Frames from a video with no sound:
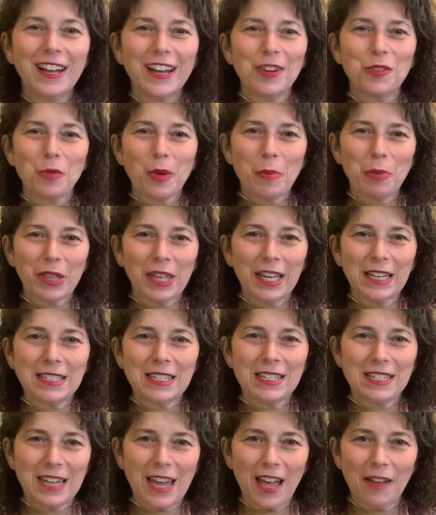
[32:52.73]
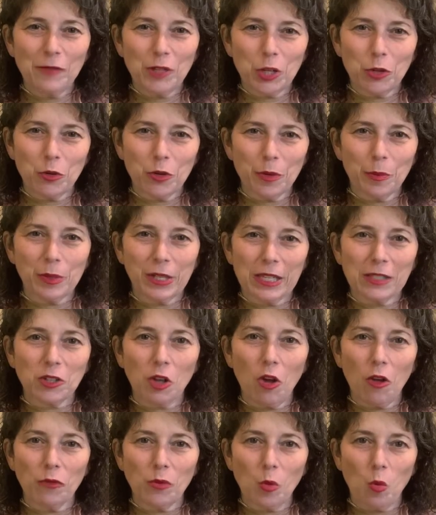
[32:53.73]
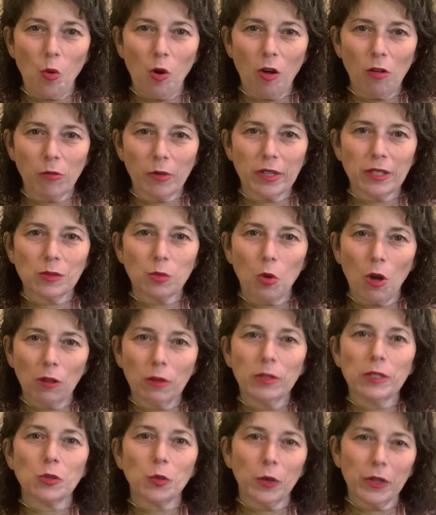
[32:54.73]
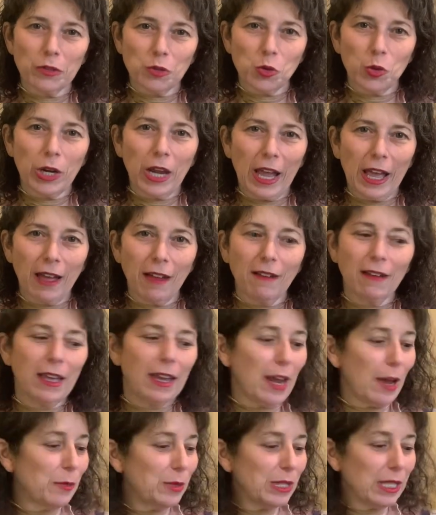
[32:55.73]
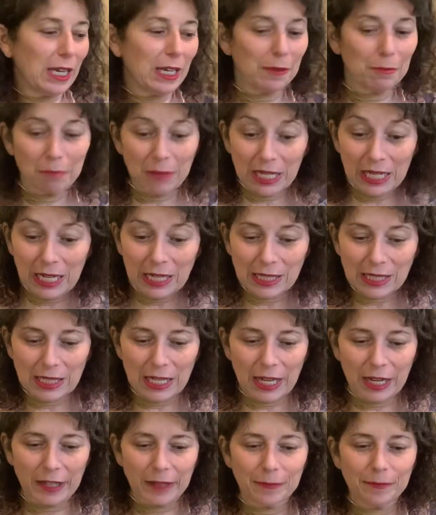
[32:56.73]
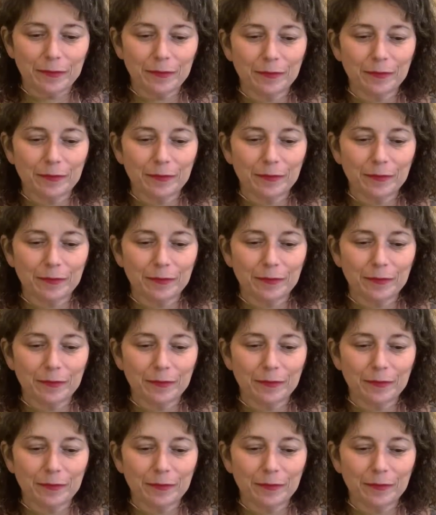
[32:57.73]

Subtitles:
we planned to have dinner at a place called the Walrus, Oyster and Ale, and I was like, meet us there.